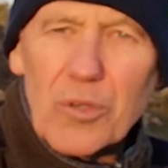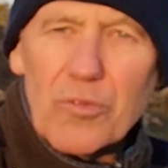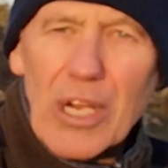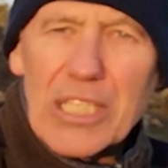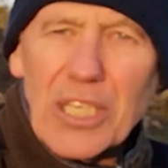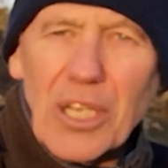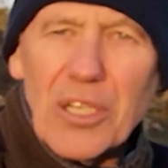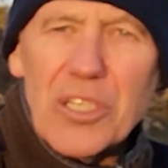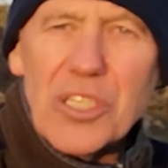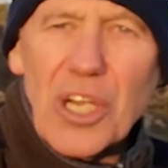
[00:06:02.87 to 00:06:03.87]
the Great
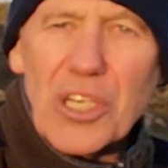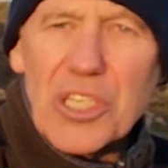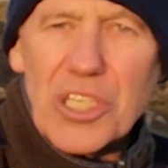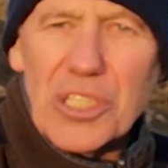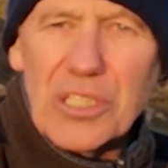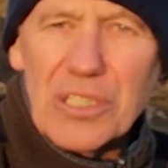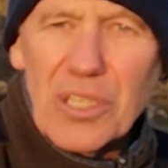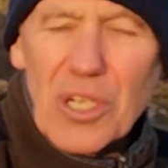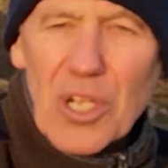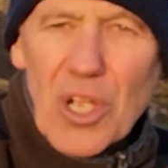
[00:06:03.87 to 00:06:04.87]
Conjunction,
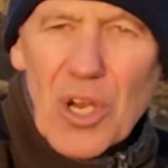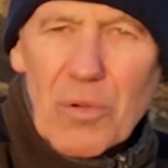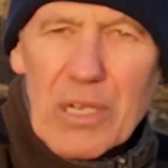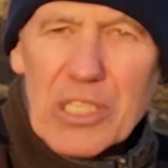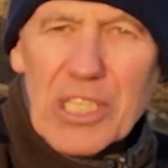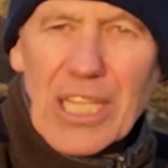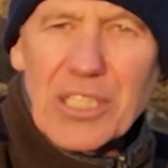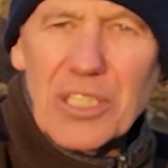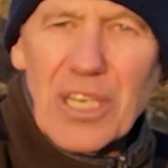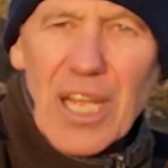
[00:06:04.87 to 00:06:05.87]
where
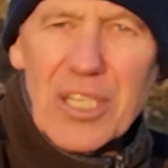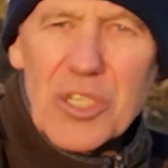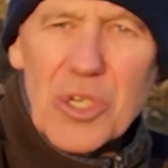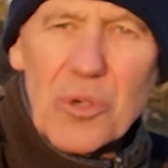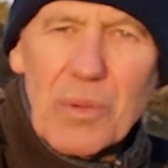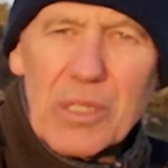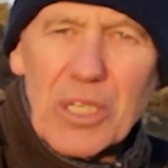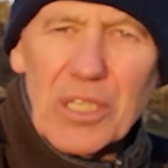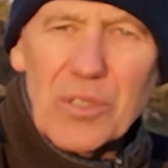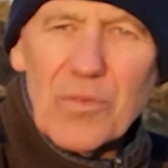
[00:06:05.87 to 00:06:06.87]
Saturn and
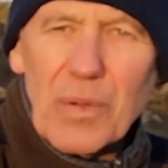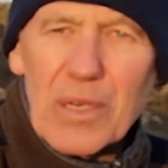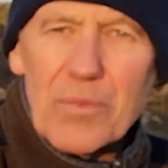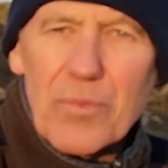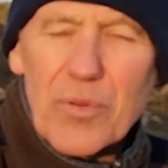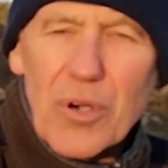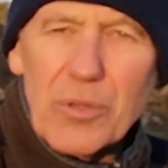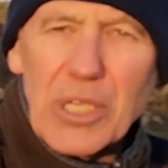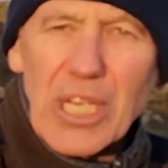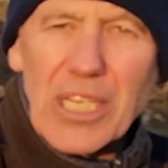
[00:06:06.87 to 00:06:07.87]
Jupiter, who've been
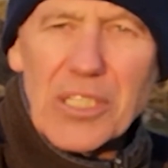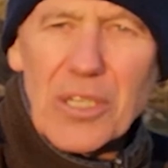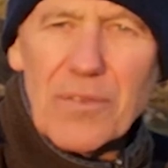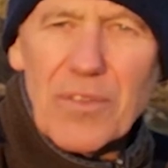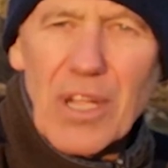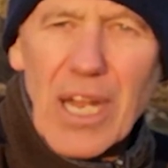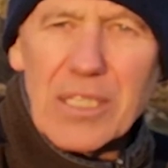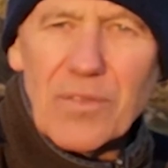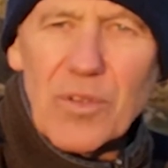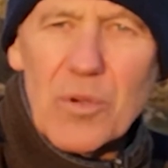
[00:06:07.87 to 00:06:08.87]
approaching each other for the
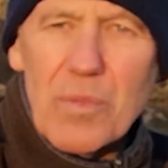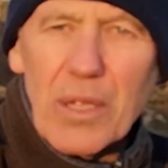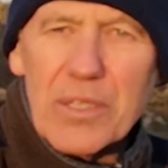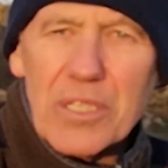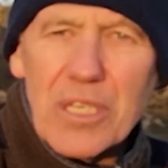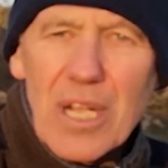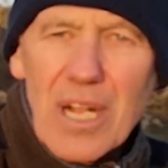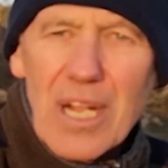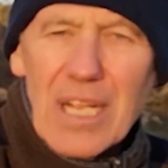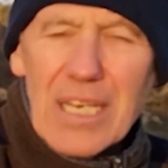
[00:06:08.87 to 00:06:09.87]
last few months,
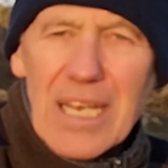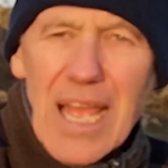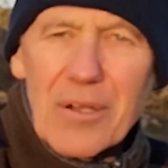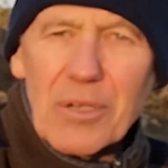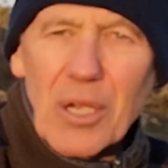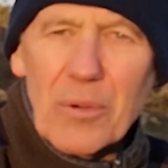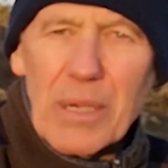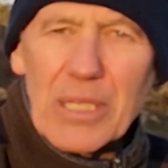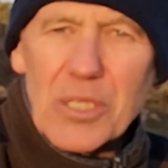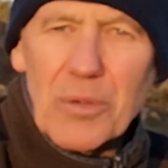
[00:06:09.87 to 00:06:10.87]
now come
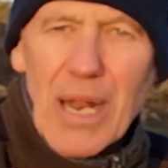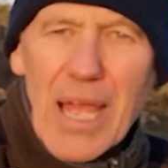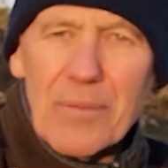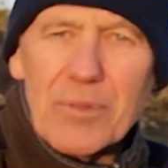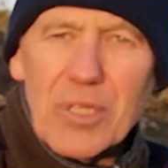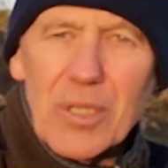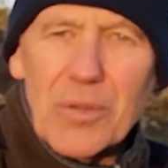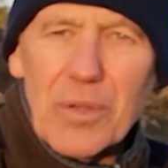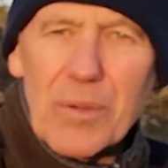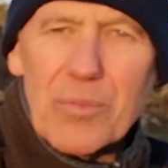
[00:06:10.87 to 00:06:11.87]
into an
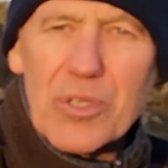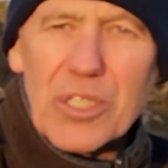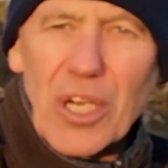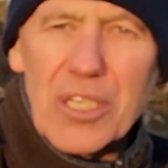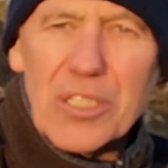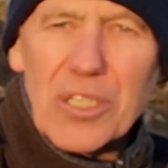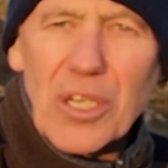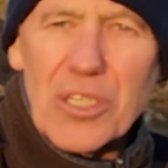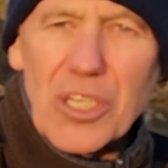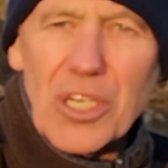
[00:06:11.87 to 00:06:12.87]
absolutely precise
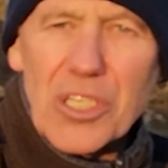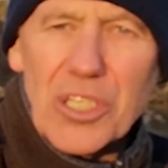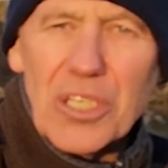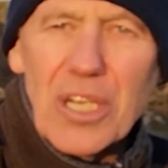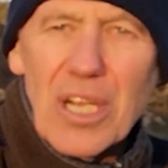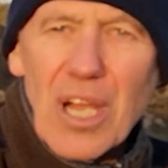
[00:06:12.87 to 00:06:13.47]
conjunction